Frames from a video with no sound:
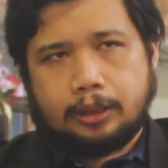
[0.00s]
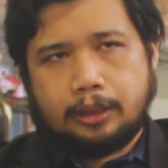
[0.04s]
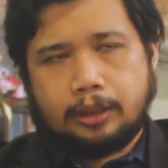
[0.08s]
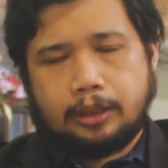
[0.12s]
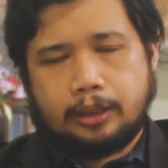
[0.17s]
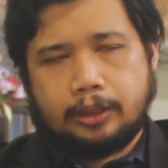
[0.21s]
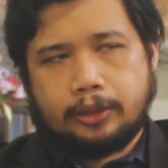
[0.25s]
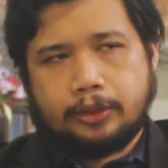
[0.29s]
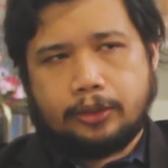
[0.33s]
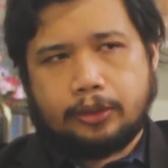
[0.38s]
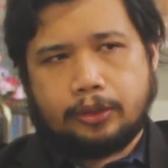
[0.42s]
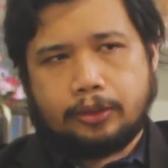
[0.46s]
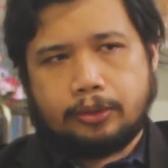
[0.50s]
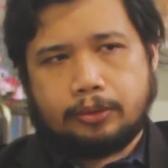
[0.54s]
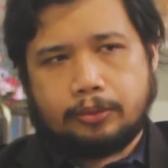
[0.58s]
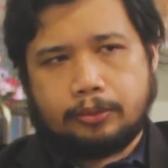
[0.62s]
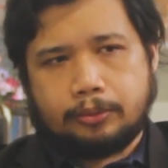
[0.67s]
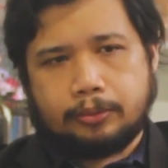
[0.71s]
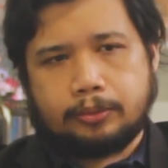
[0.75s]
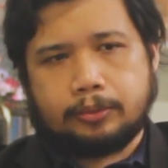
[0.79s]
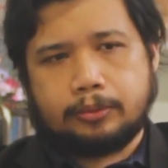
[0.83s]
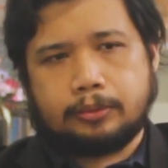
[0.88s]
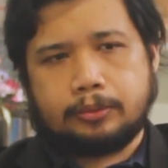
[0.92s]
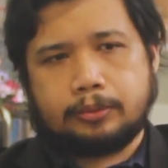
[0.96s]
is
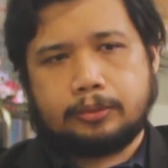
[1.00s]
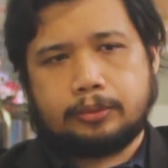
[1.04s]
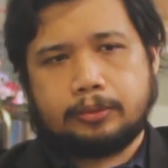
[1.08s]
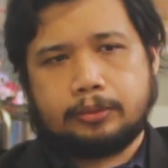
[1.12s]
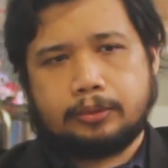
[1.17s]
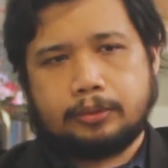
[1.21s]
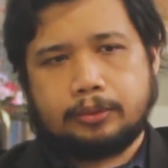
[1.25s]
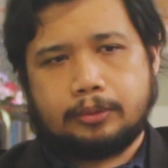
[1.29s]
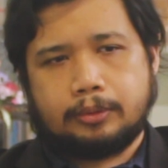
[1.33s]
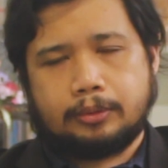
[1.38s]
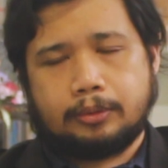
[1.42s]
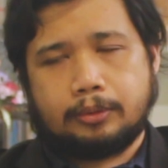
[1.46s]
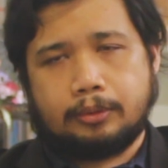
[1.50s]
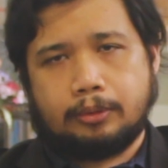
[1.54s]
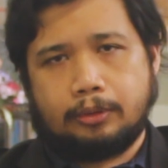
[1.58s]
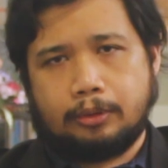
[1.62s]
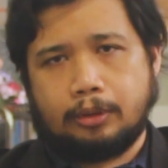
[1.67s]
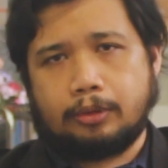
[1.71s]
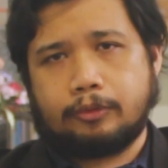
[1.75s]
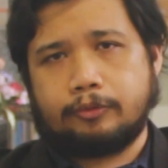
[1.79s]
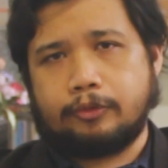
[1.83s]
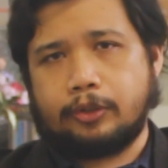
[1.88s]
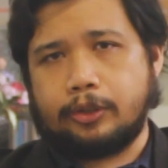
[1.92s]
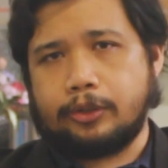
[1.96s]
to
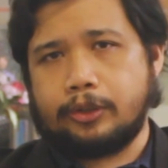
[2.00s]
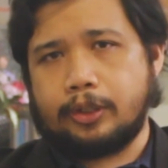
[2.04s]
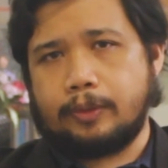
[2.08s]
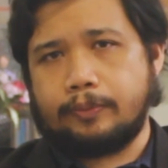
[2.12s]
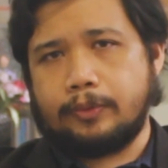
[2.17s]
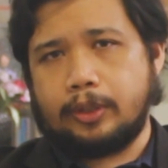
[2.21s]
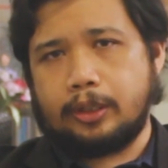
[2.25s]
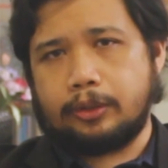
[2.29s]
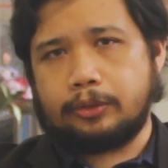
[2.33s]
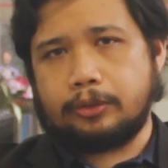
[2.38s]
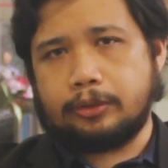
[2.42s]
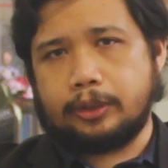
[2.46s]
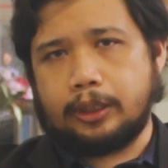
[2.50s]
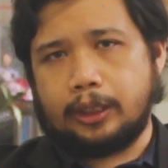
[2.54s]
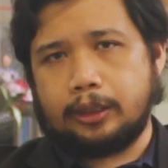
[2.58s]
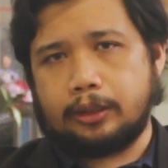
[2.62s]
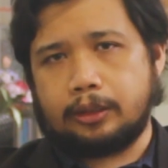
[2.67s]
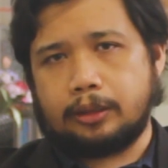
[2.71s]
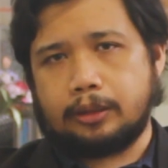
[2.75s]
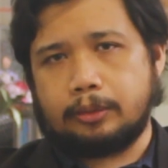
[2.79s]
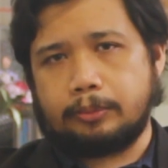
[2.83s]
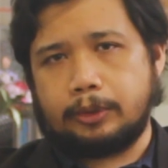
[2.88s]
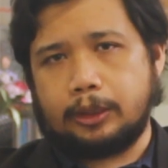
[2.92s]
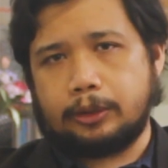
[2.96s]
look for something to
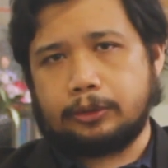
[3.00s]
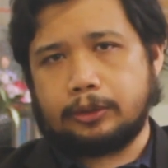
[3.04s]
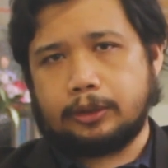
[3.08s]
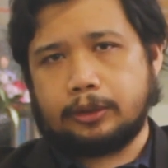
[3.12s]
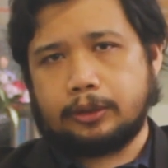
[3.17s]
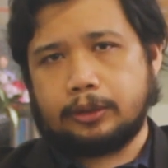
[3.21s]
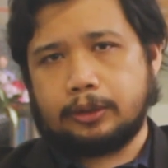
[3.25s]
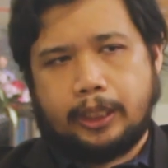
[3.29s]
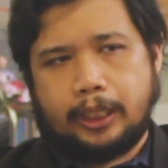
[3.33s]
write about.